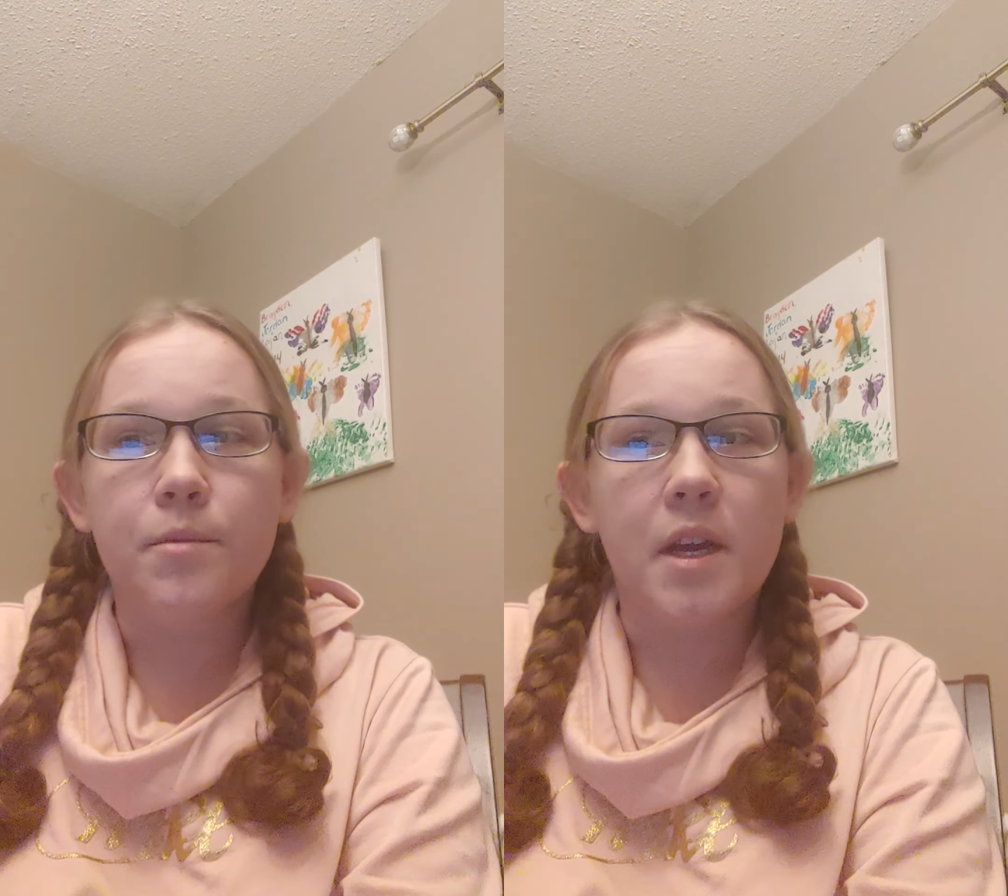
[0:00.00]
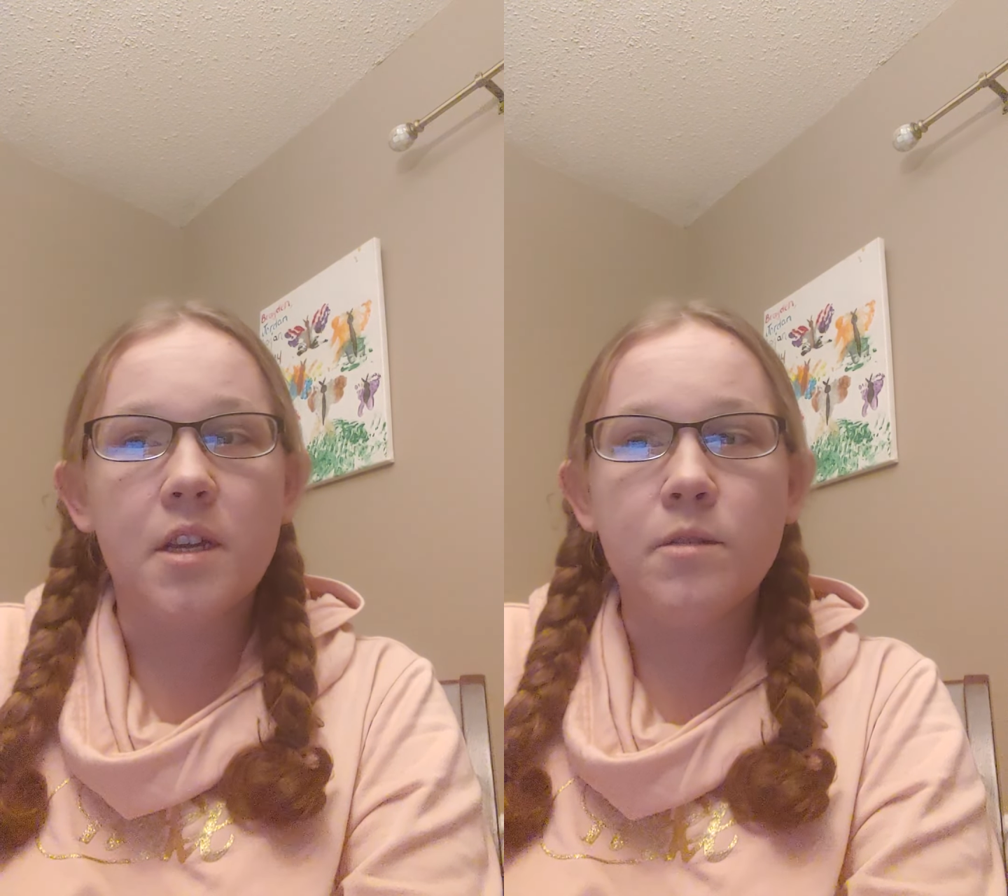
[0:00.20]

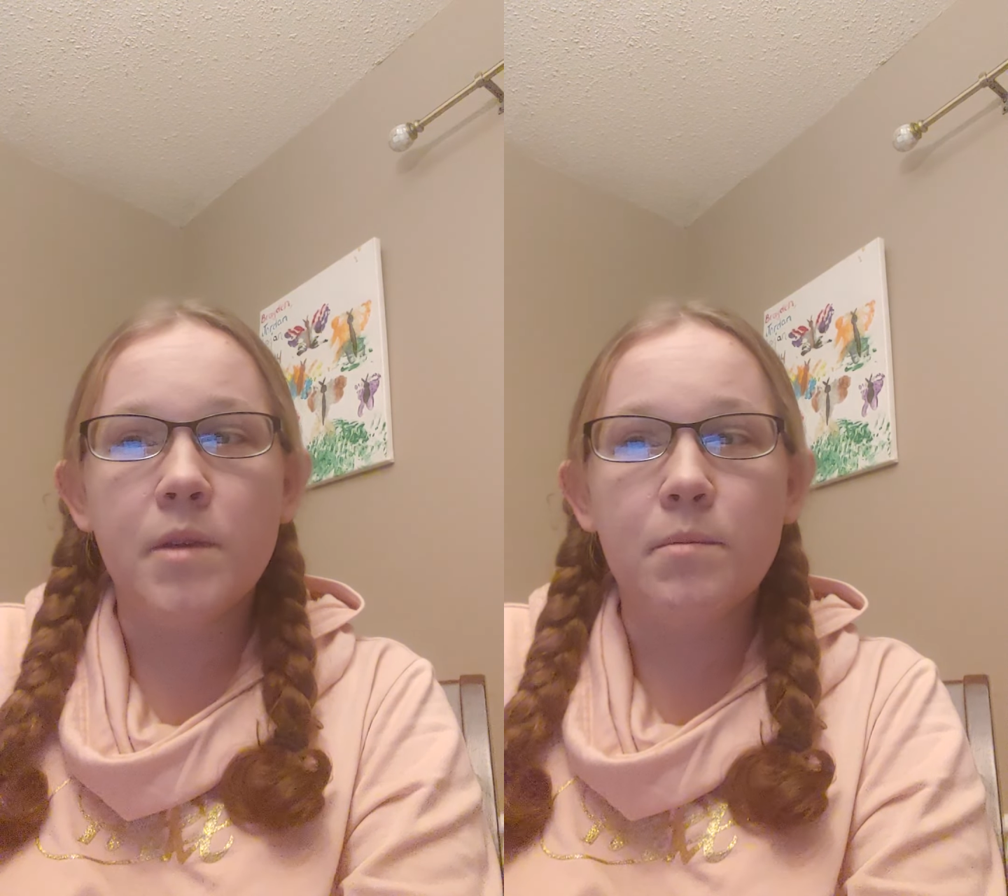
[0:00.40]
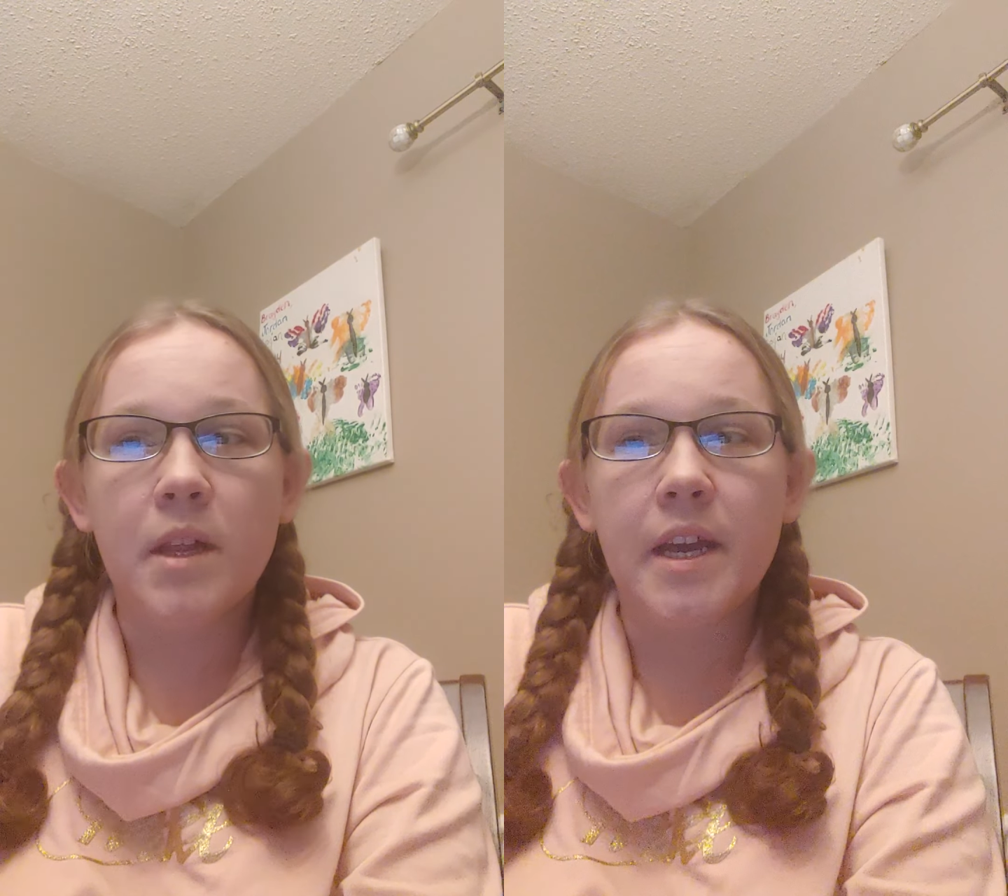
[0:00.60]

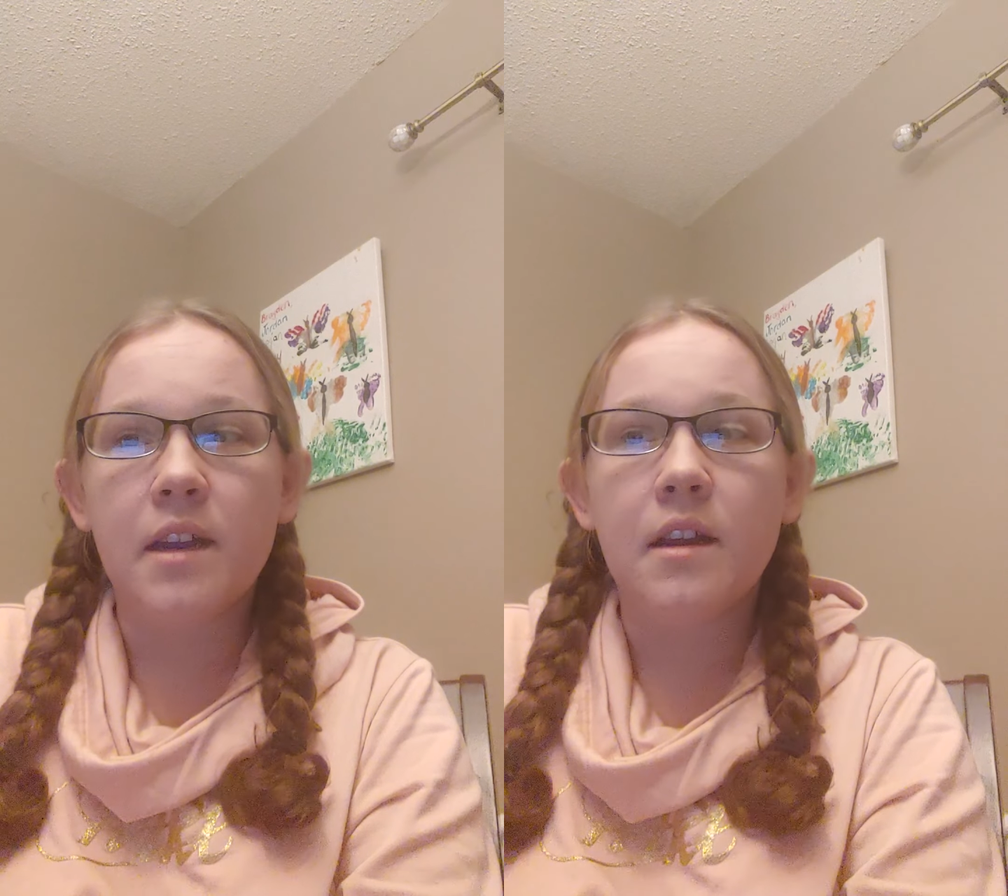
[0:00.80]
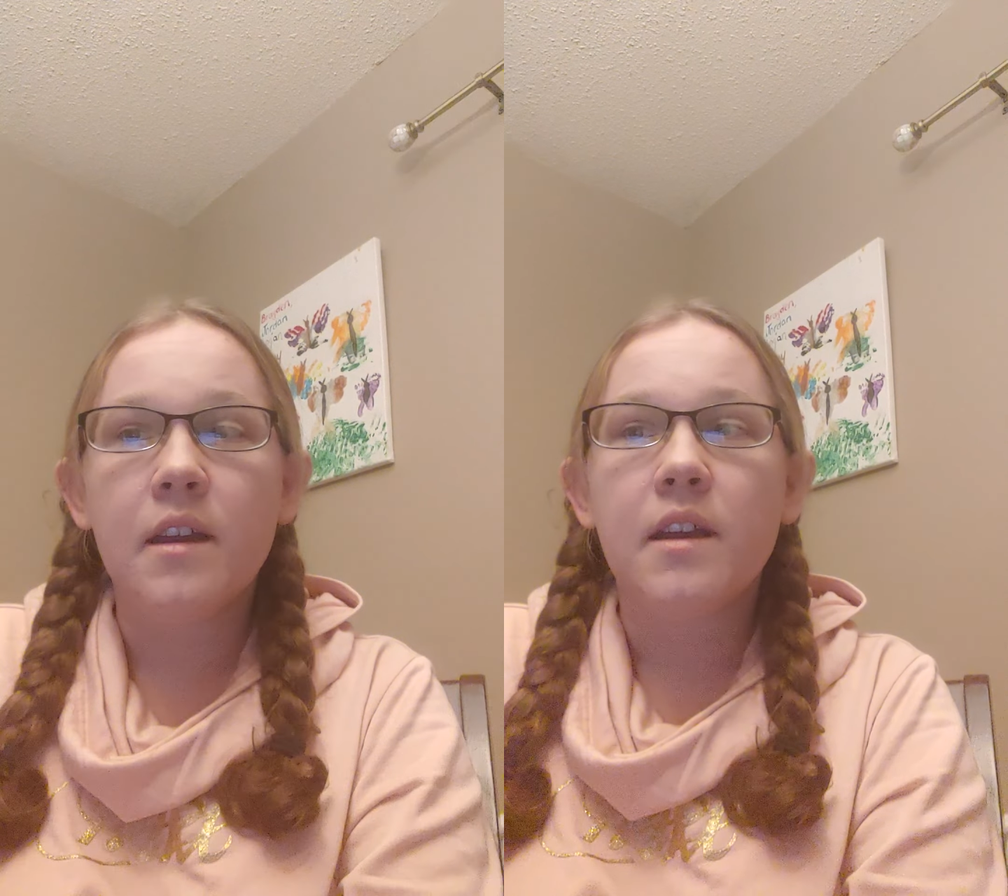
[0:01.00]
management plan,